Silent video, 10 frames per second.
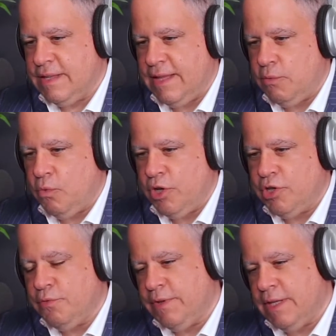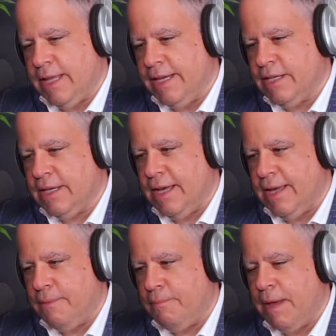and then what you feel like
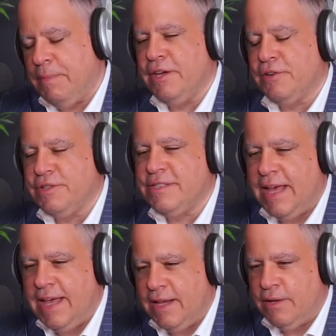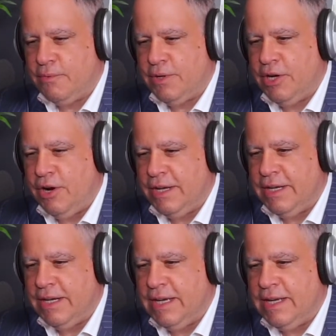might be here to stay
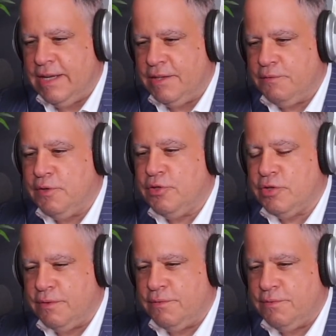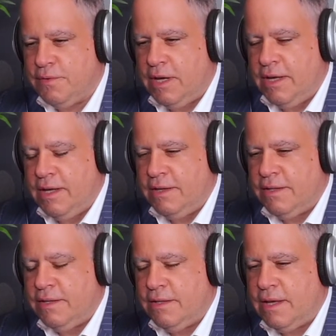regarding the future of
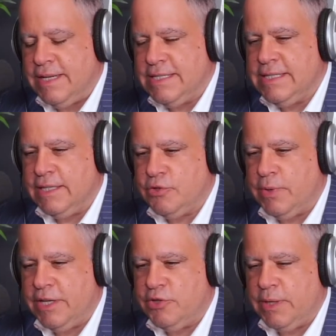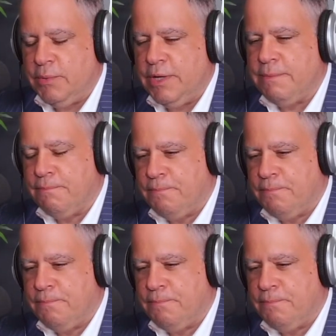IT in 2021.